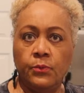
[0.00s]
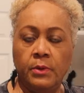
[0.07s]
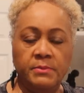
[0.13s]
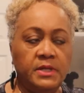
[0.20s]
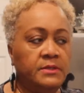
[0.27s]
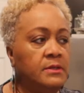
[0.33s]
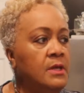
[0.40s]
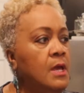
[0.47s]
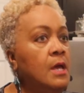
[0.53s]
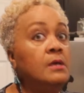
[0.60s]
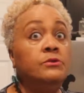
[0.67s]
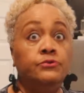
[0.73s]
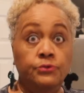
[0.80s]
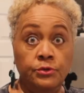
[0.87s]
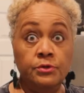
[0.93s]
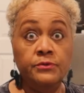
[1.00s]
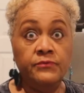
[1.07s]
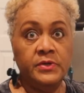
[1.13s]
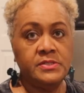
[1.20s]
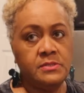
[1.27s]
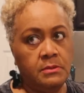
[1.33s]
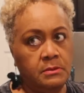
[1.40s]
women. Do your
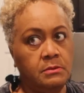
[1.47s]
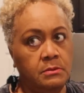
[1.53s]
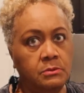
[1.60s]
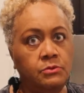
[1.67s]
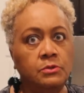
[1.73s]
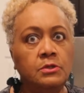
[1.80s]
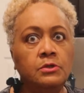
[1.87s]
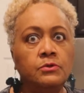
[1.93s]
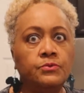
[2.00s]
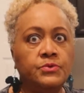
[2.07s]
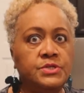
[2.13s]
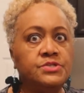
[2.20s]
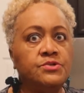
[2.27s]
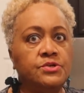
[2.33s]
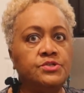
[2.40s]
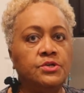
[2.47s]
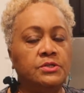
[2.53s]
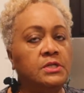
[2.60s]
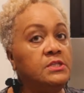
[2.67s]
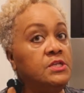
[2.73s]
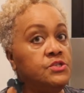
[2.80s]
investigation, do a little research on it.